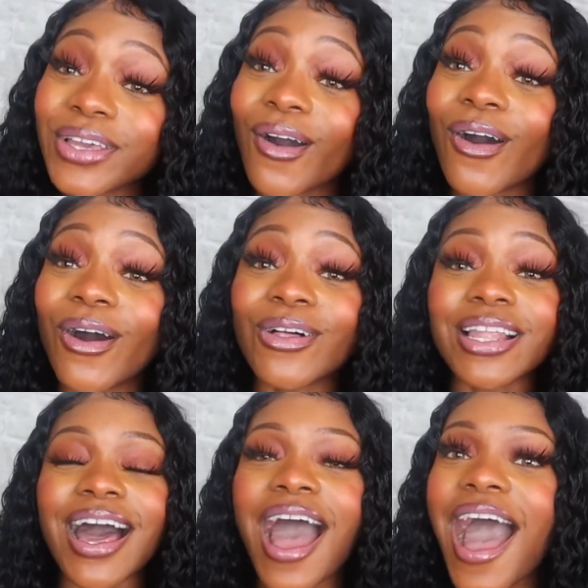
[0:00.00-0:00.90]

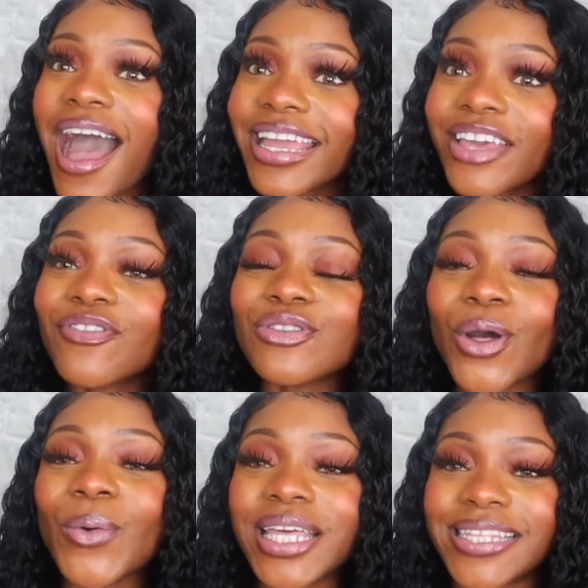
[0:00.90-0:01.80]
y'all, even
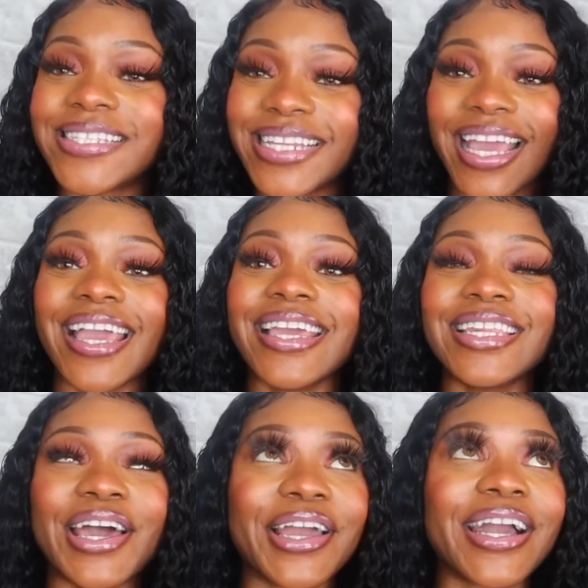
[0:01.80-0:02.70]
though it's an 8,
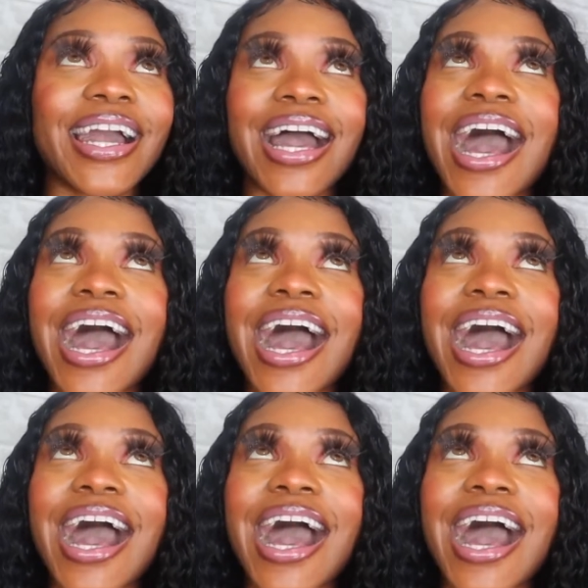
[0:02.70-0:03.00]
like,